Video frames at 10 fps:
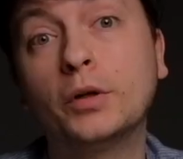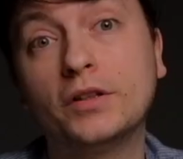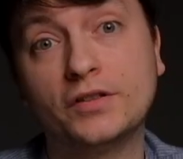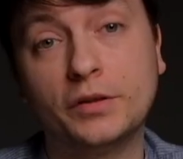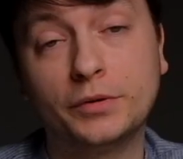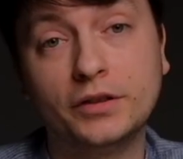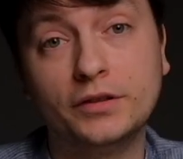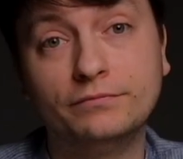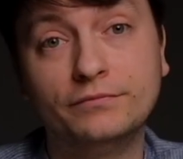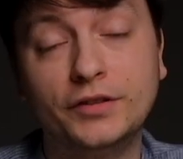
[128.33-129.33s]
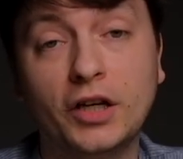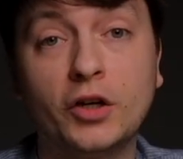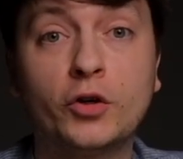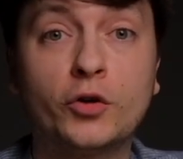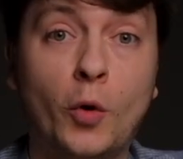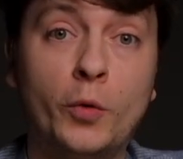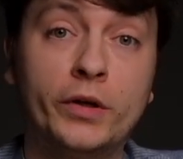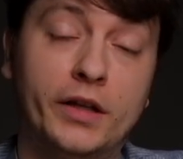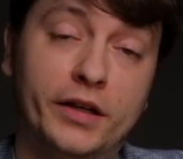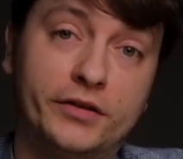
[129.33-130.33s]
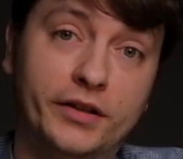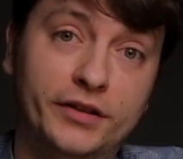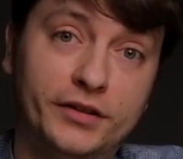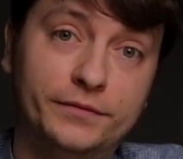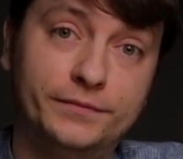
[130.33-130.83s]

it simply, they're growing like crazy.